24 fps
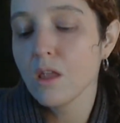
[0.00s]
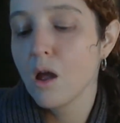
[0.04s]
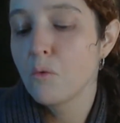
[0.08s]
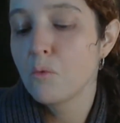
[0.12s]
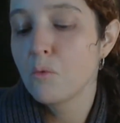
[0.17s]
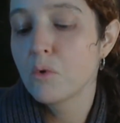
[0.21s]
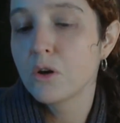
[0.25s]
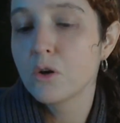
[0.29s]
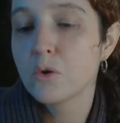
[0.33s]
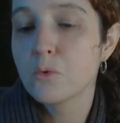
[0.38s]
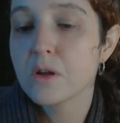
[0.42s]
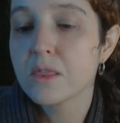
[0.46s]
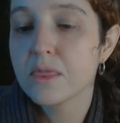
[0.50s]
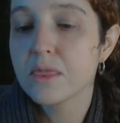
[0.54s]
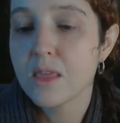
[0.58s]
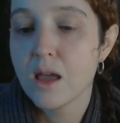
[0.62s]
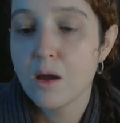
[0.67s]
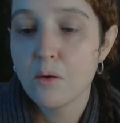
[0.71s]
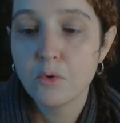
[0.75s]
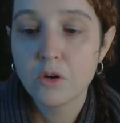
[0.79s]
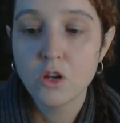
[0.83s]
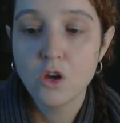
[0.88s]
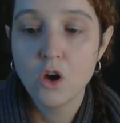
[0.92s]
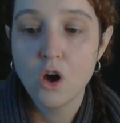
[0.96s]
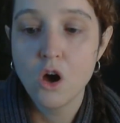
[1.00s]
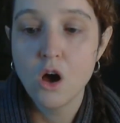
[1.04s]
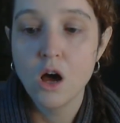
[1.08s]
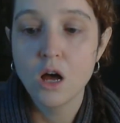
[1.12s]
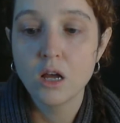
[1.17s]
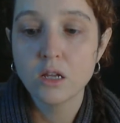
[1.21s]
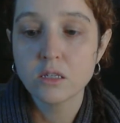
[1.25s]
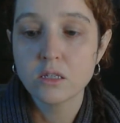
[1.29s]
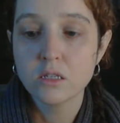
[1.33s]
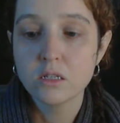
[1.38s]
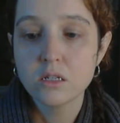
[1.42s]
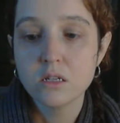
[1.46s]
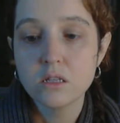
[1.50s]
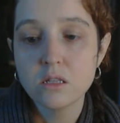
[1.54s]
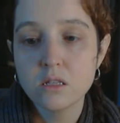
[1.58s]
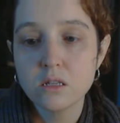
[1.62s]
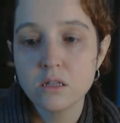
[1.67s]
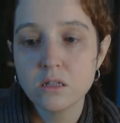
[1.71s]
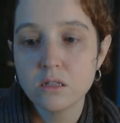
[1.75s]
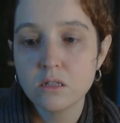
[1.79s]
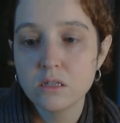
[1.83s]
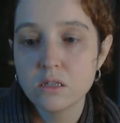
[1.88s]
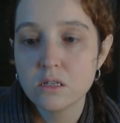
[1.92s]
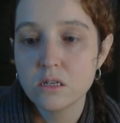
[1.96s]
I wonder what that would cost.
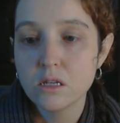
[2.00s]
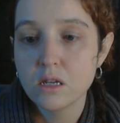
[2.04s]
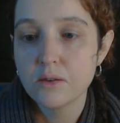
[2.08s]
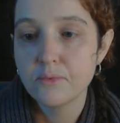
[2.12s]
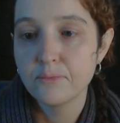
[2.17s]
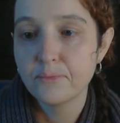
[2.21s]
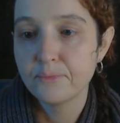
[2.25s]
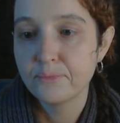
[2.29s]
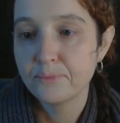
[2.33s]
Let's see.